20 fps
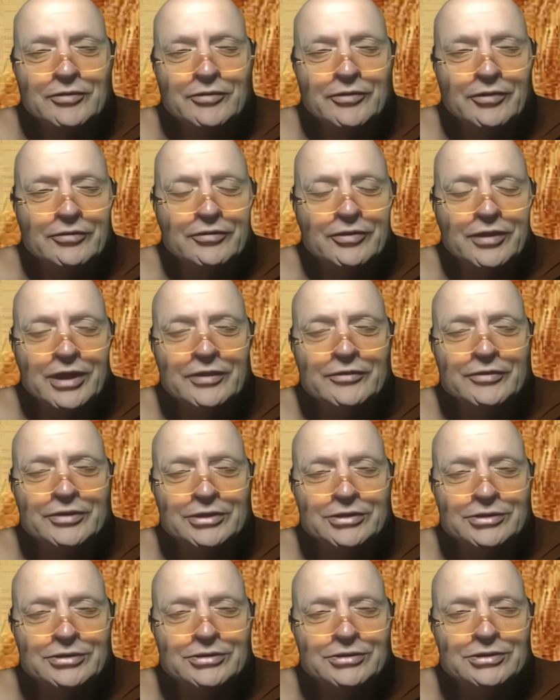of the five
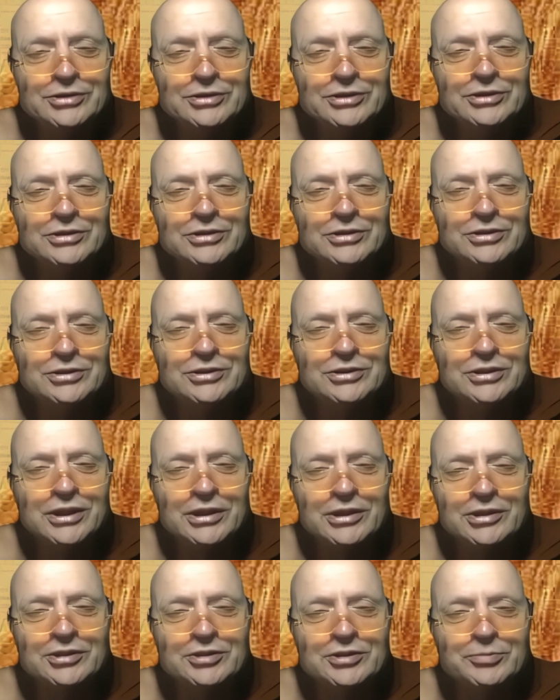hindrances
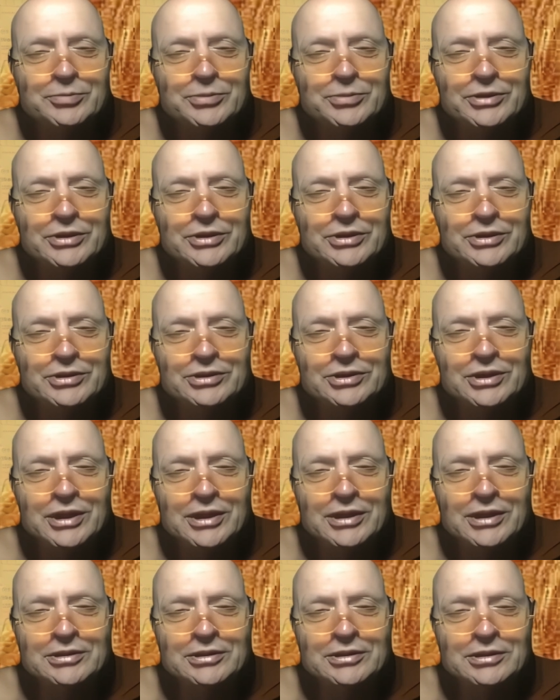and experience
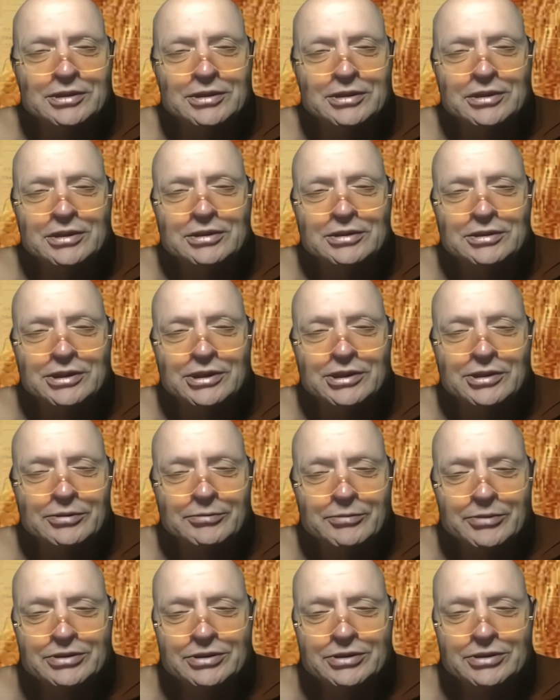that
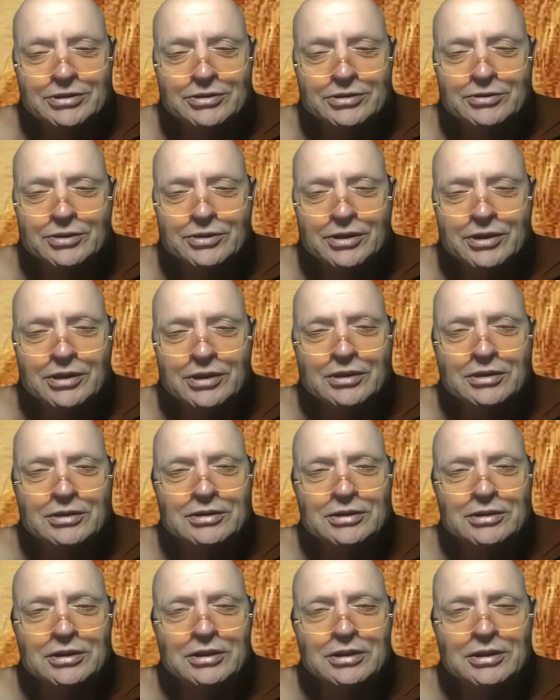niramisa sukha,
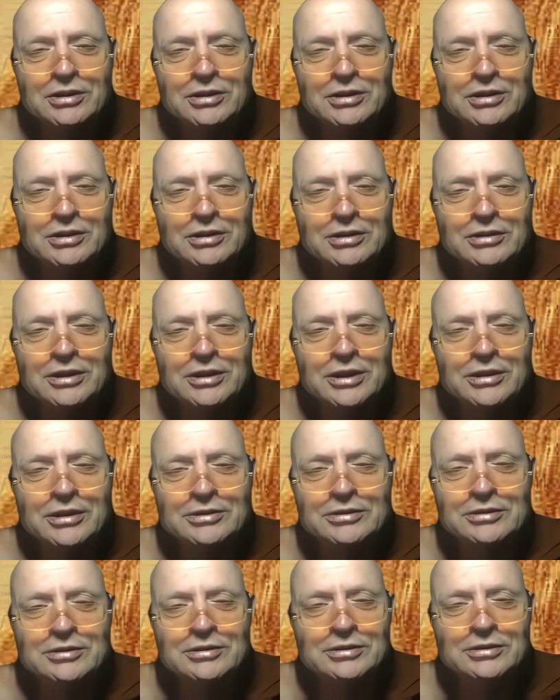
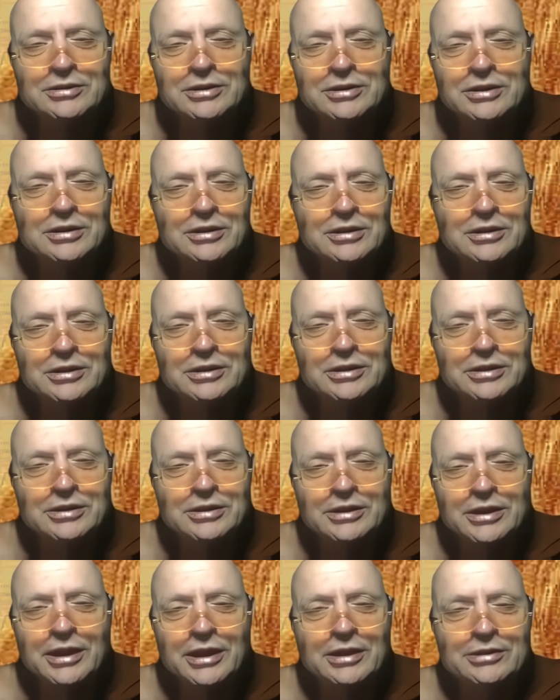then
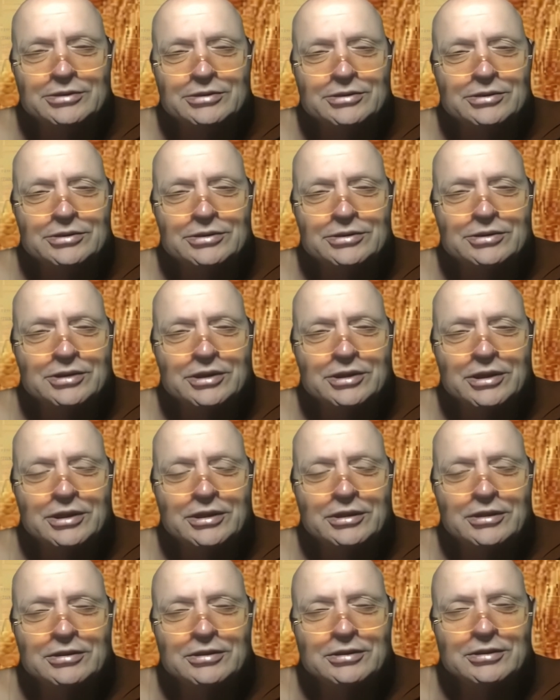yeah, it's just
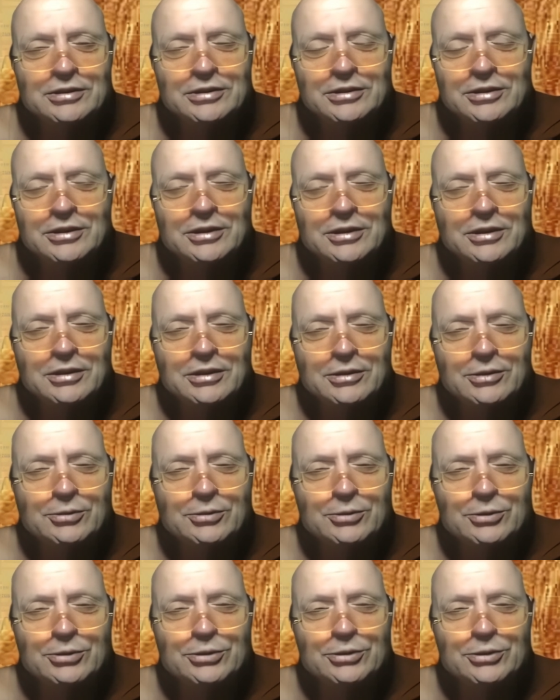uh,
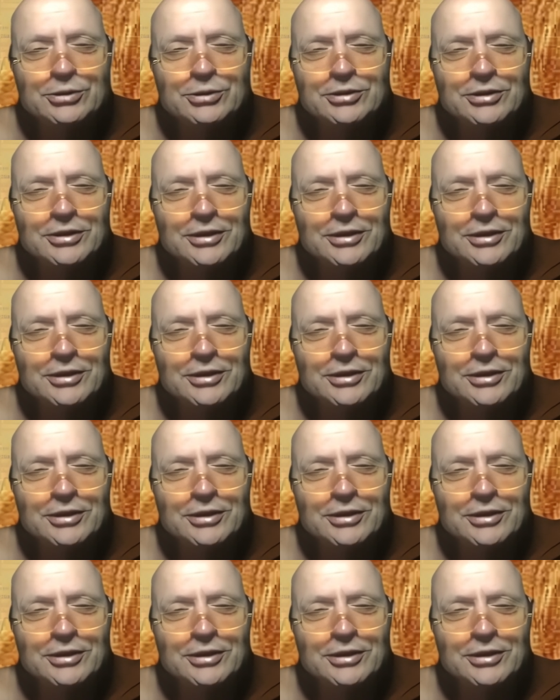all good.